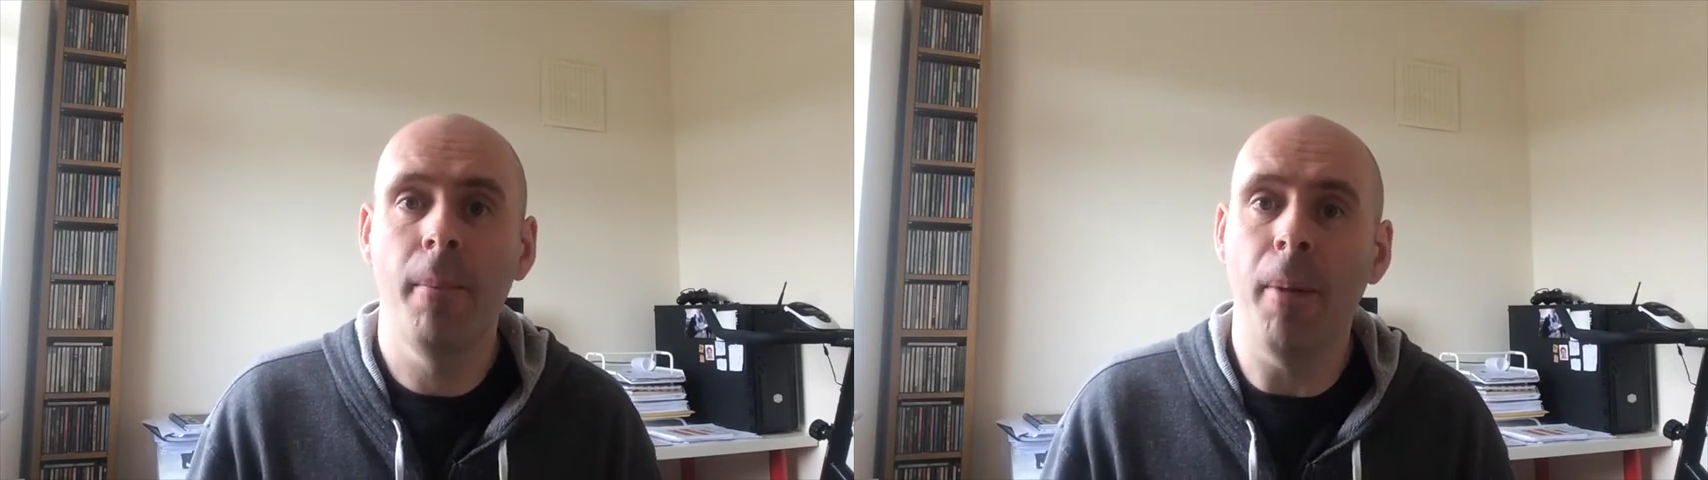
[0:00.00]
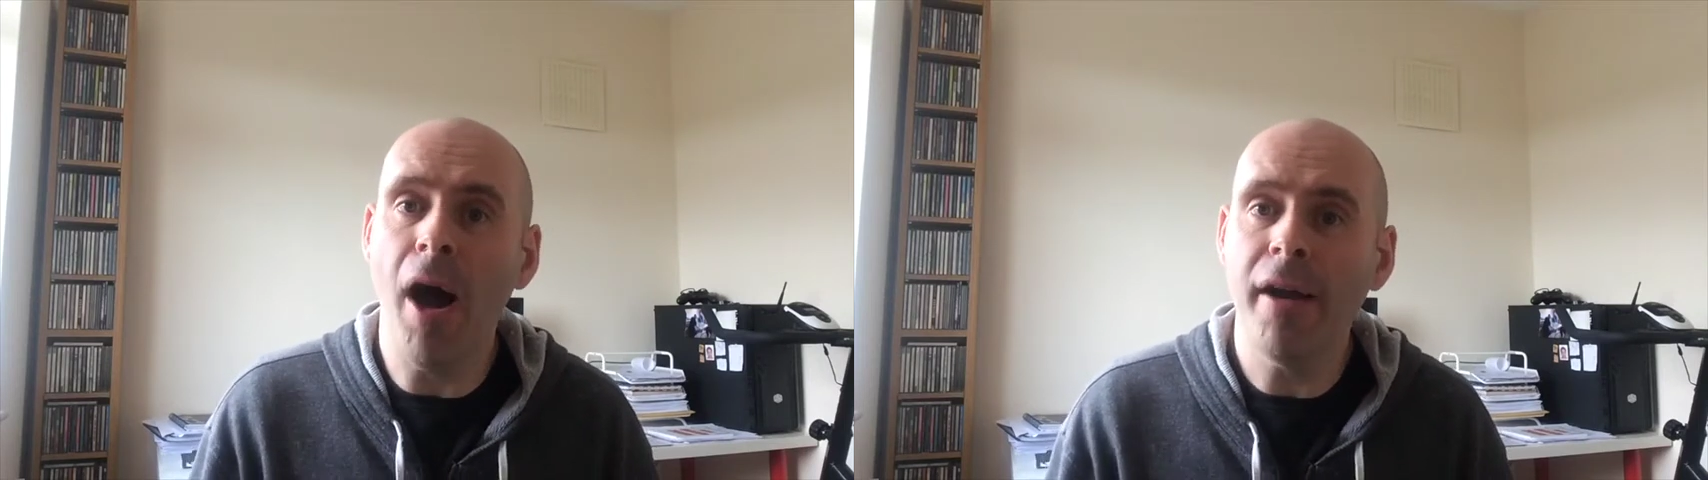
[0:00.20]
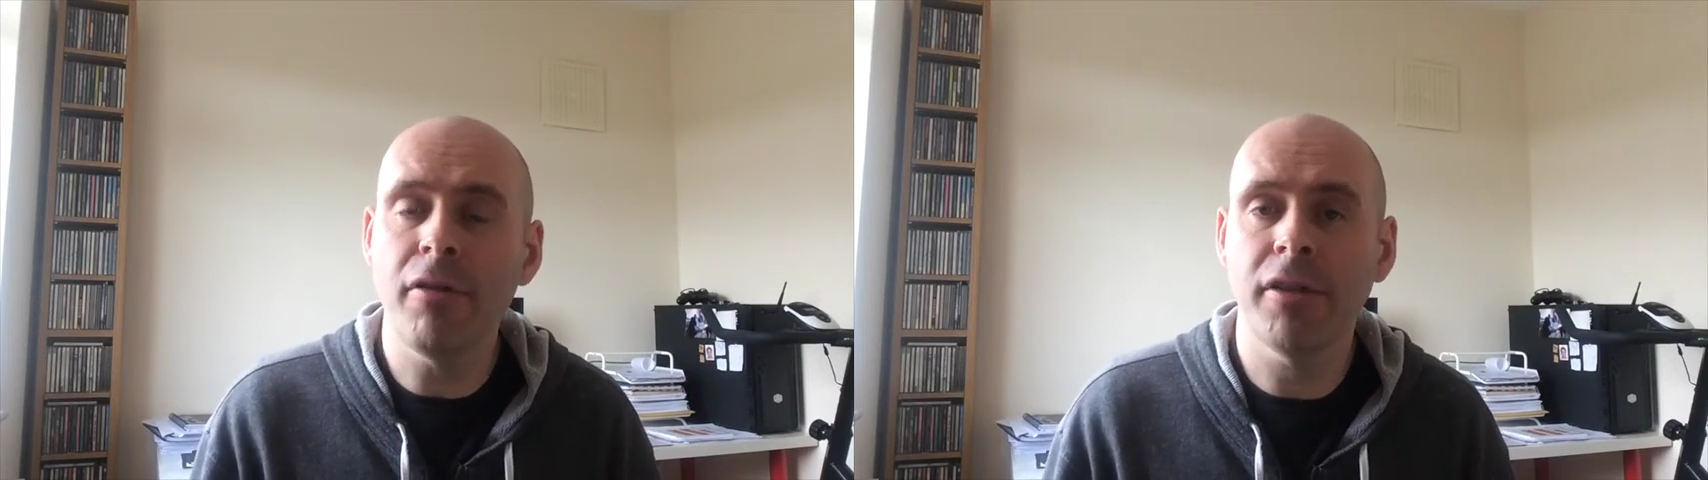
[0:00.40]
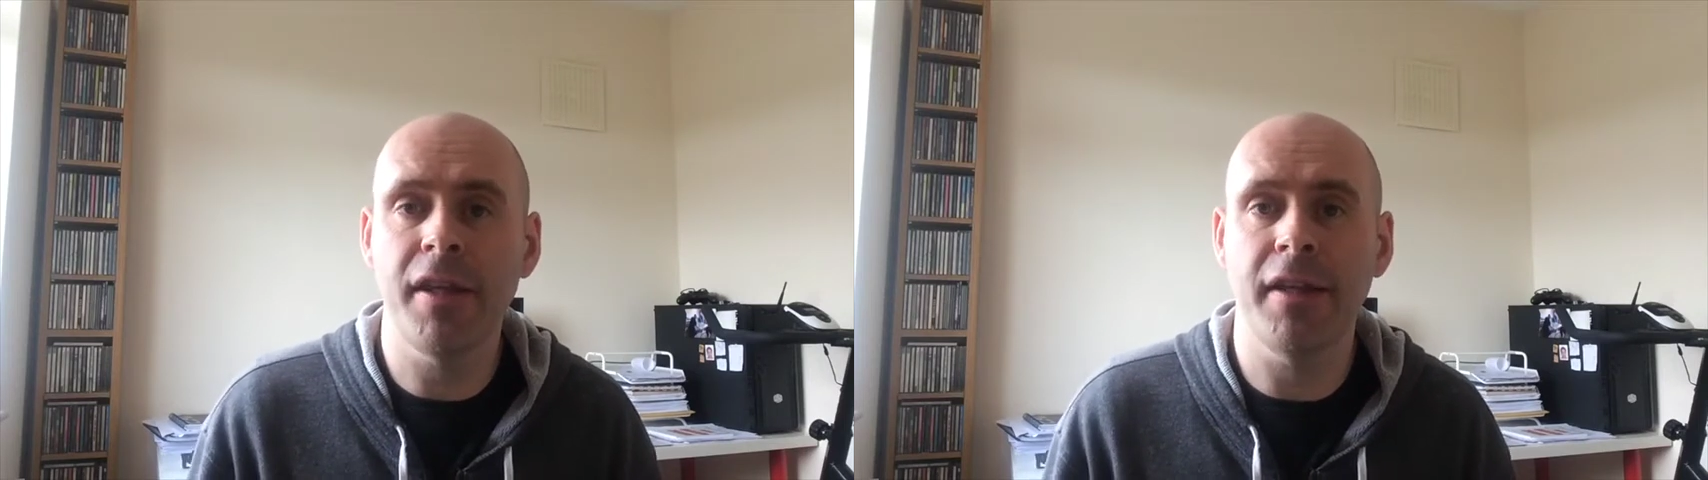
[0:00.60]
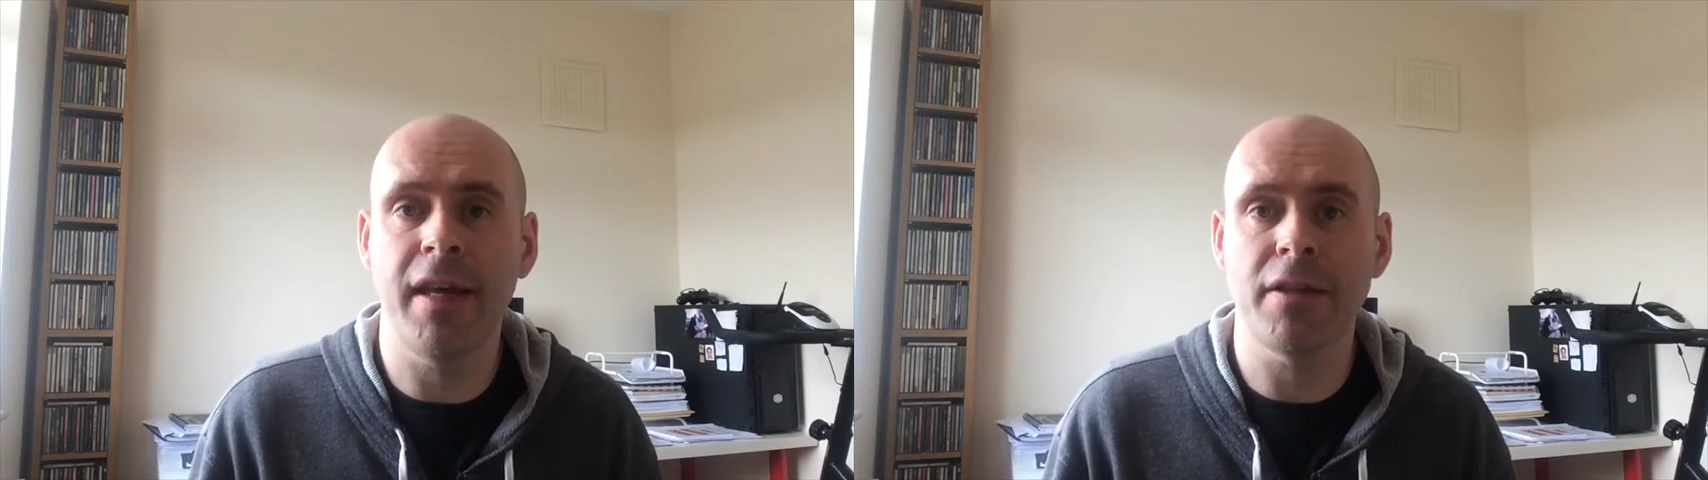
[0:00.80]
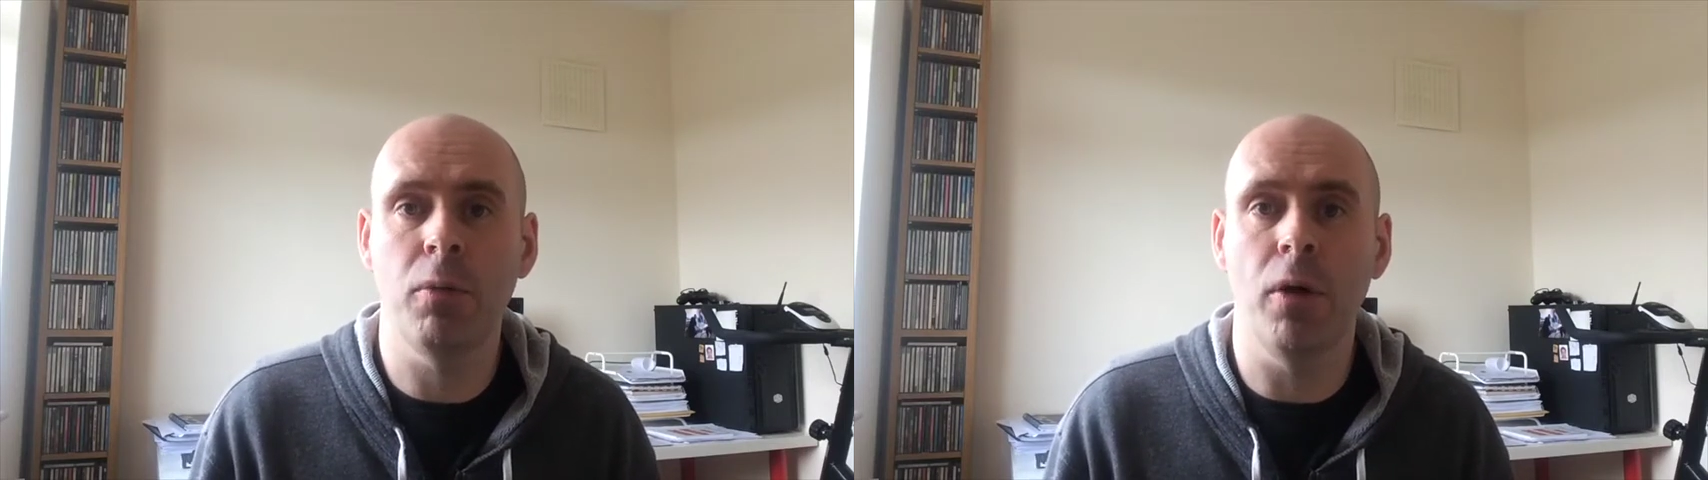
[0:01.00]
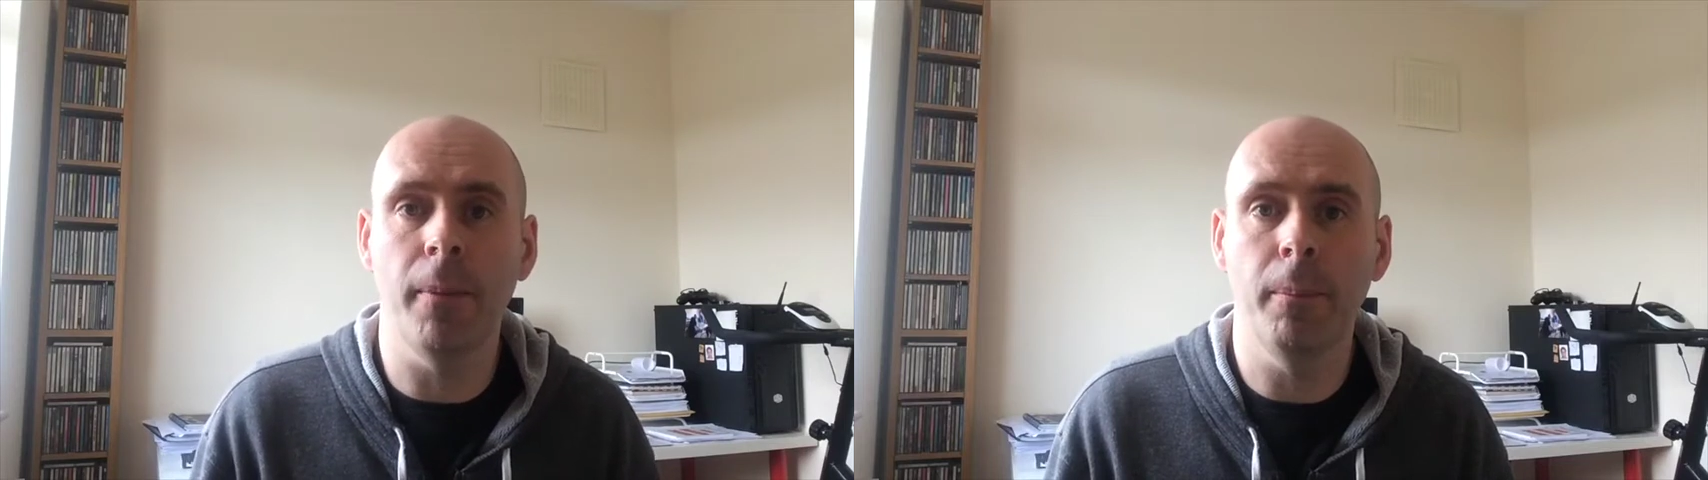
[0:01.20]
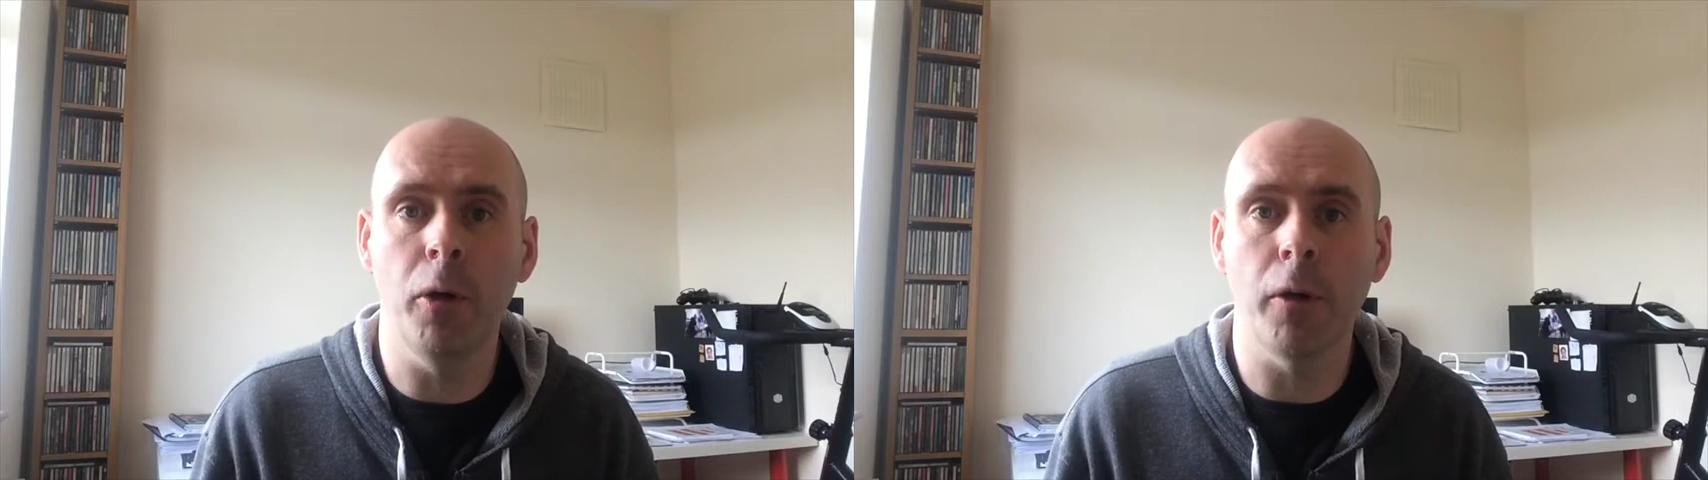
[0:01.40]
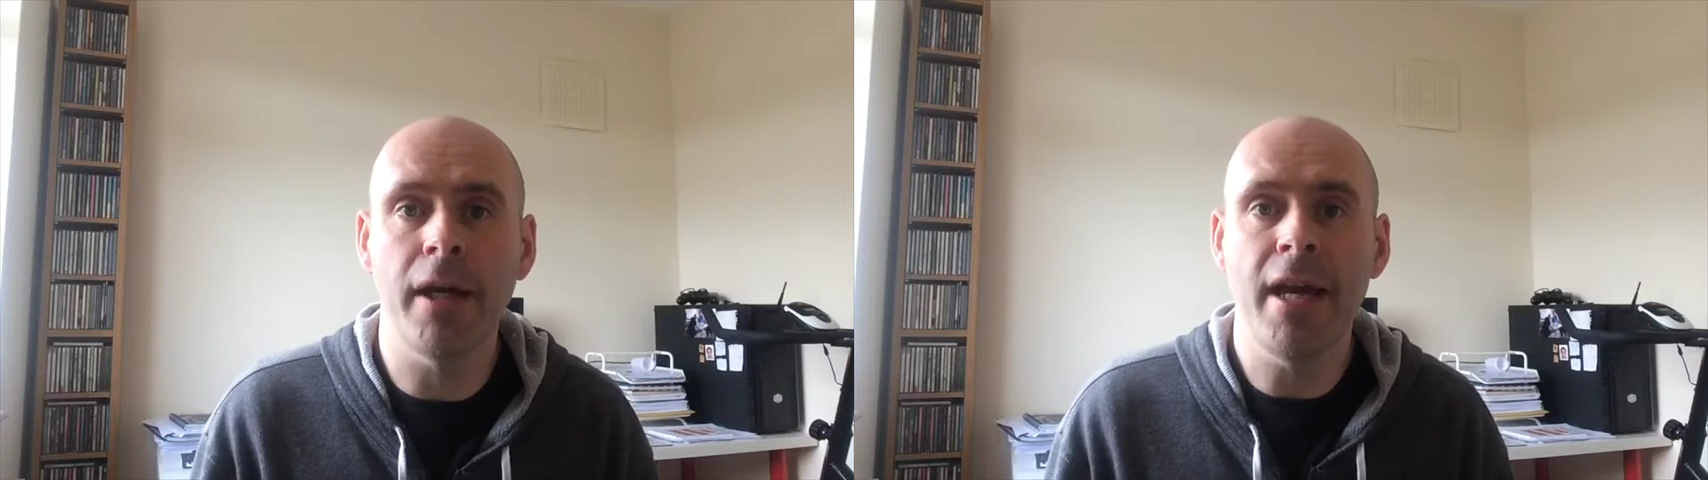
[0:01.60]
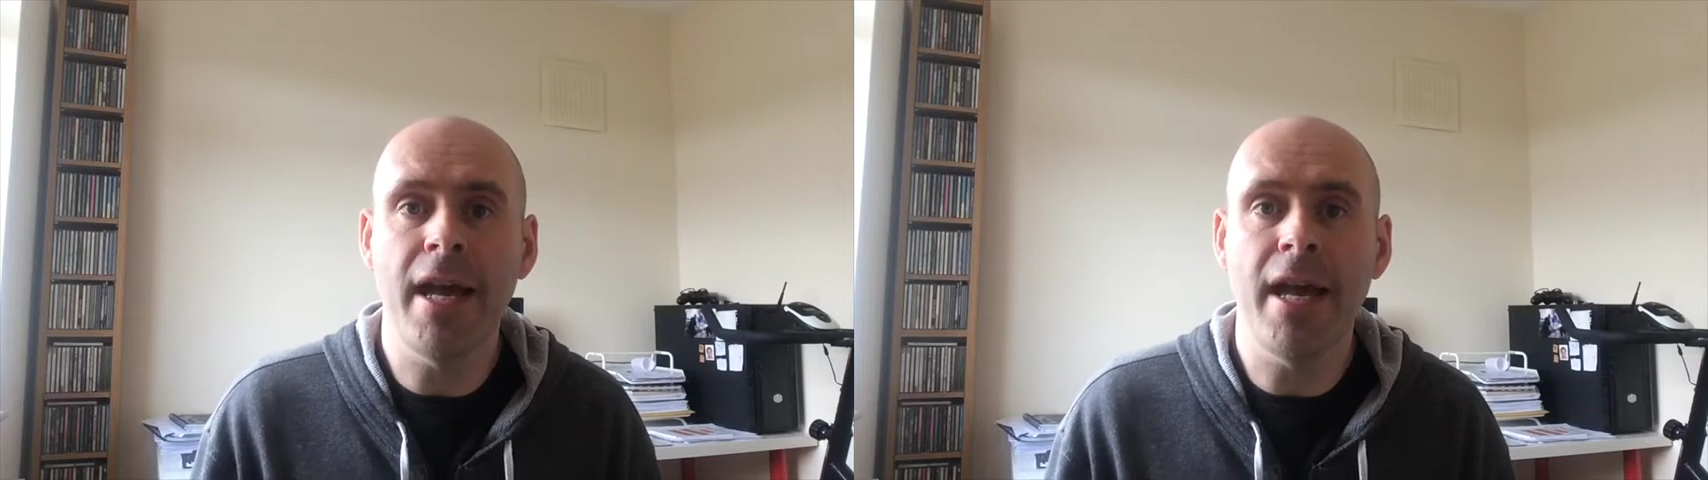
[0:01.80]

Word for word: But I don't think that's what the book